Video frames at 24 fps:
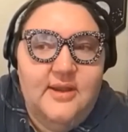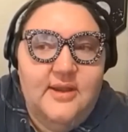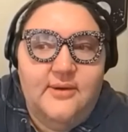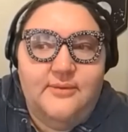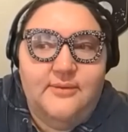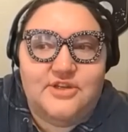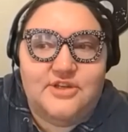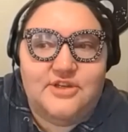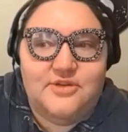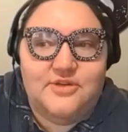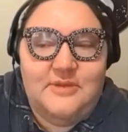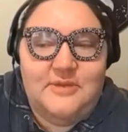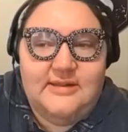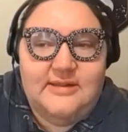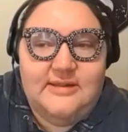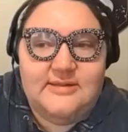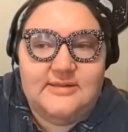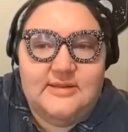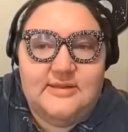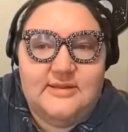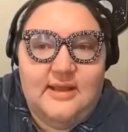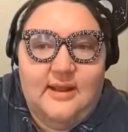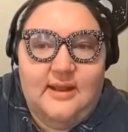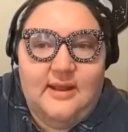which
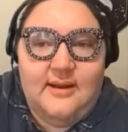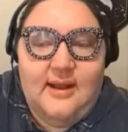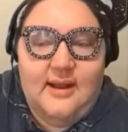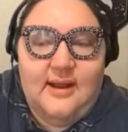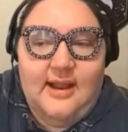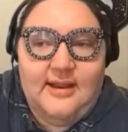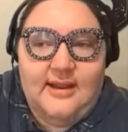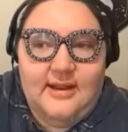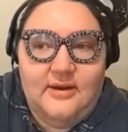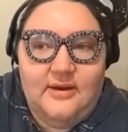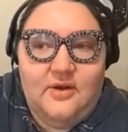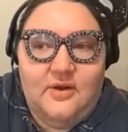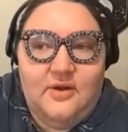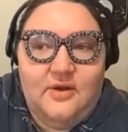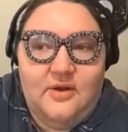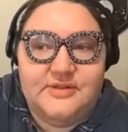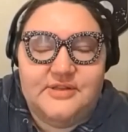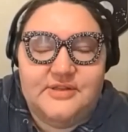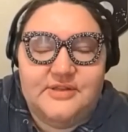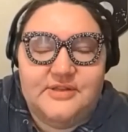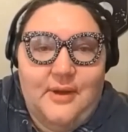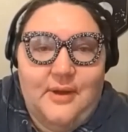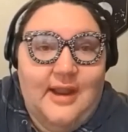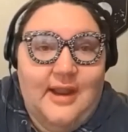means that I
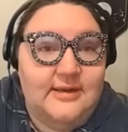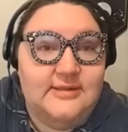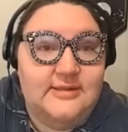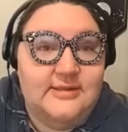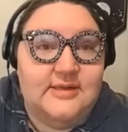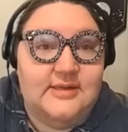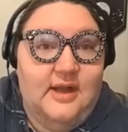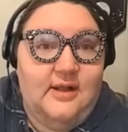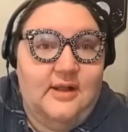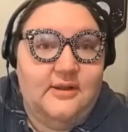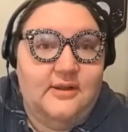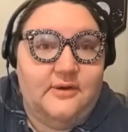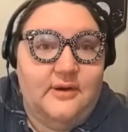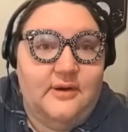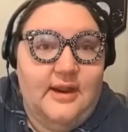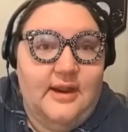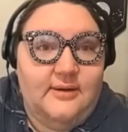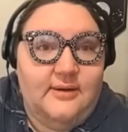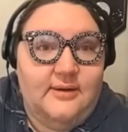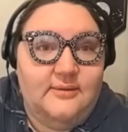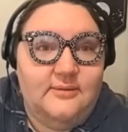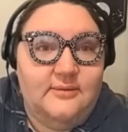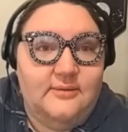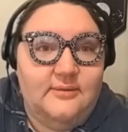can
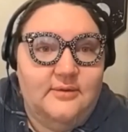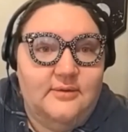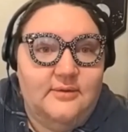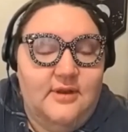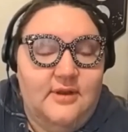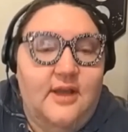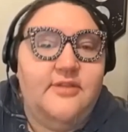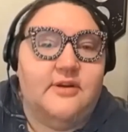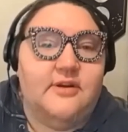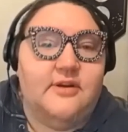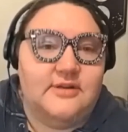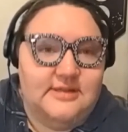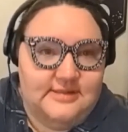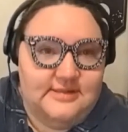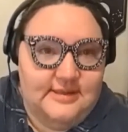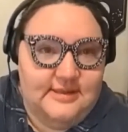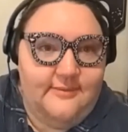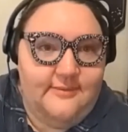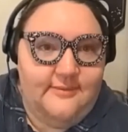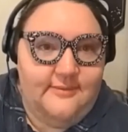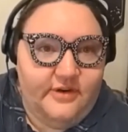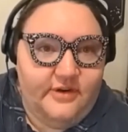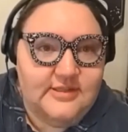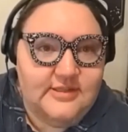tolerate other
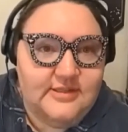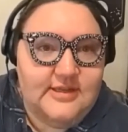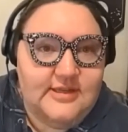discomforts.